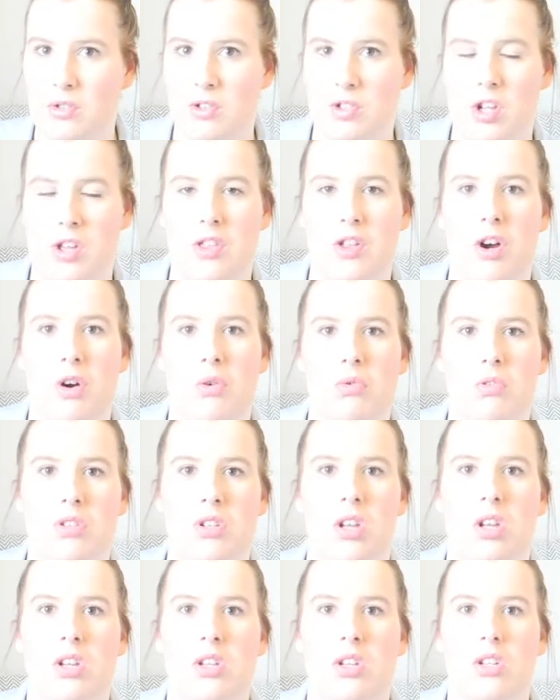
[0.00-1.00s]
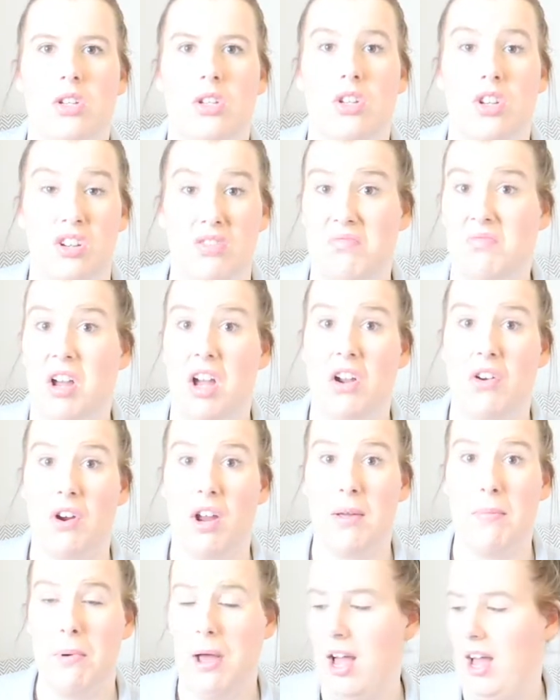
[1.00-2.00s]
which I thought was a
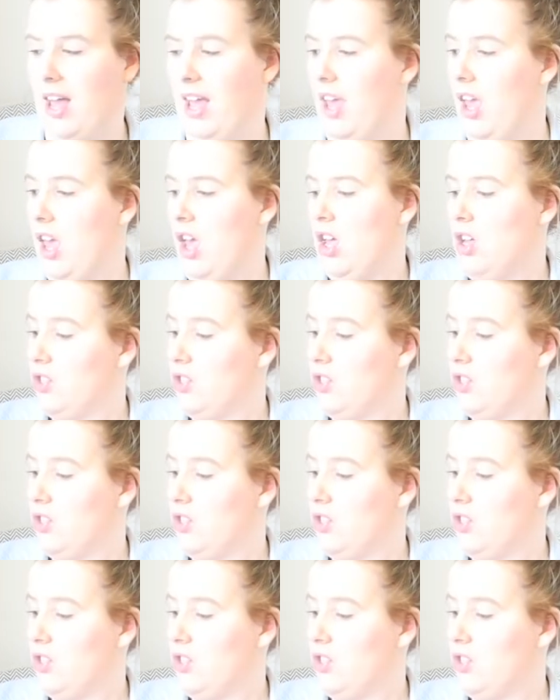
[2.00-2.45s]
great buy.